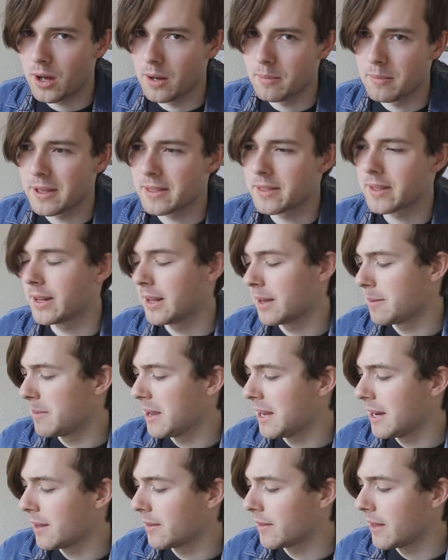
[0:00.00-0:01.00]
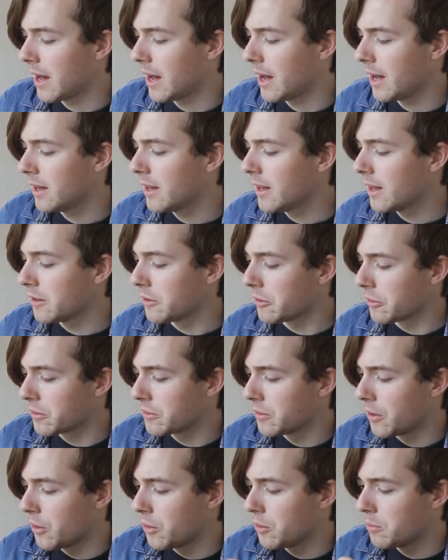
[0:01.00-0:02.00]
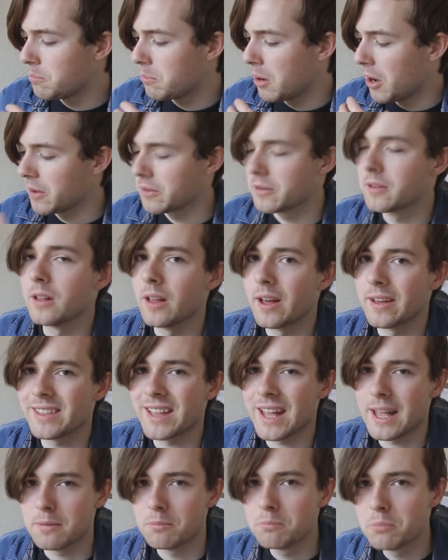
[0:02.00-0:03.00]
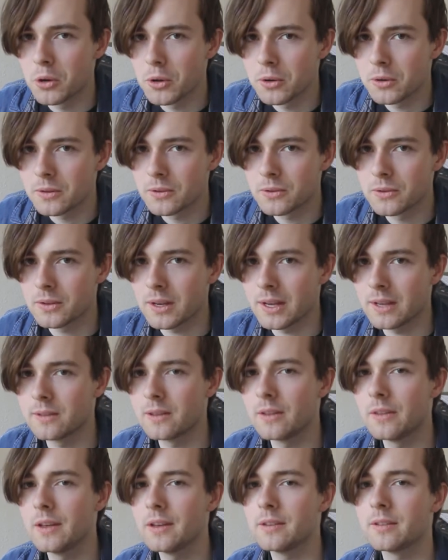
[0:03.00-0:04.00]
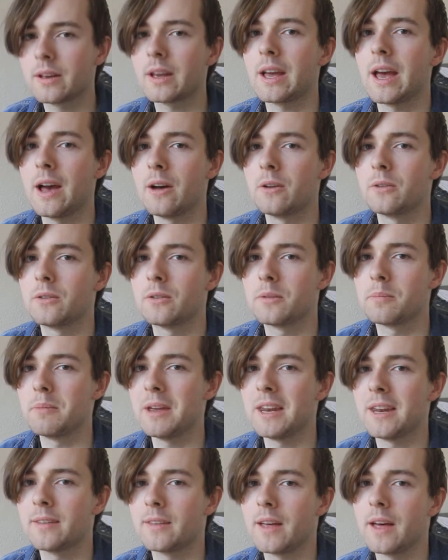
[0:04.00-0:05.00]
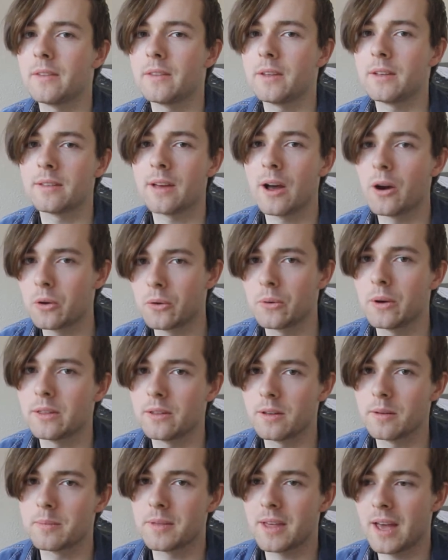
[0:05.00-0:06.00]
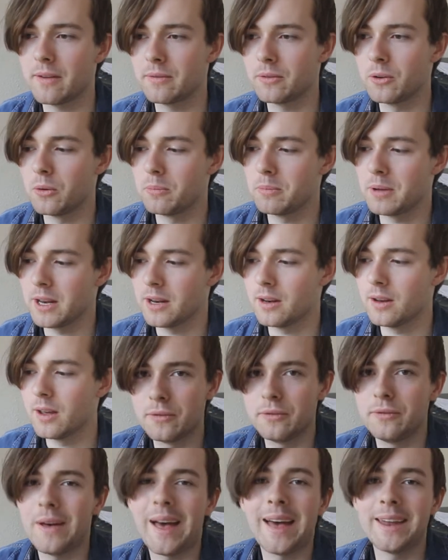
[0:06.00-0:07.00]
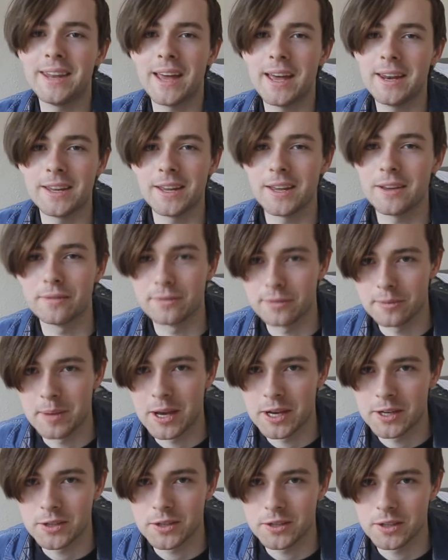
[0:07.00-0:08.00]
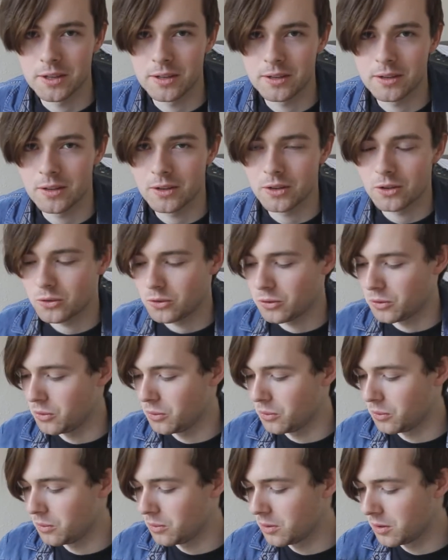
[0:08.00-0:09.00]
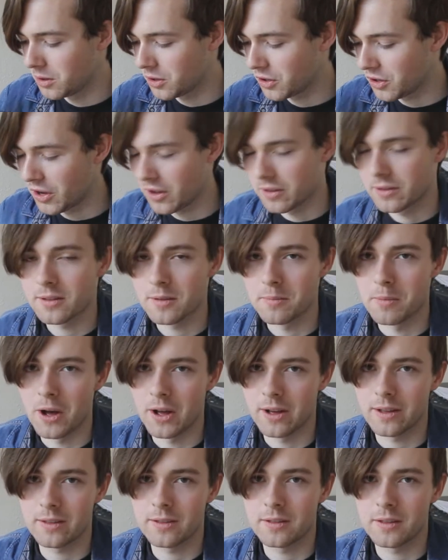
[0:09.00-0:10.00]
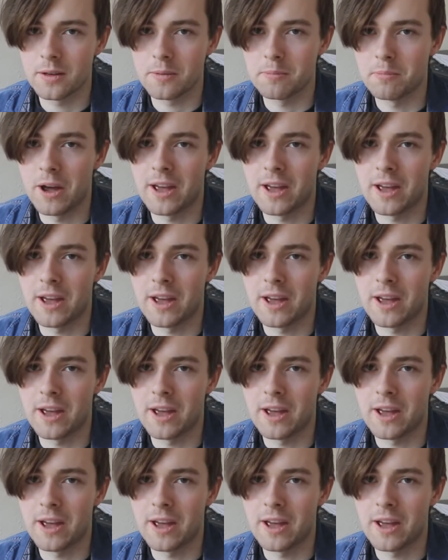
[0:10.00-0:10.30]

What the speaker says: basically meaning that there is no personalized input into these accounts, meaning that these algorithms have not been fed any information to customize my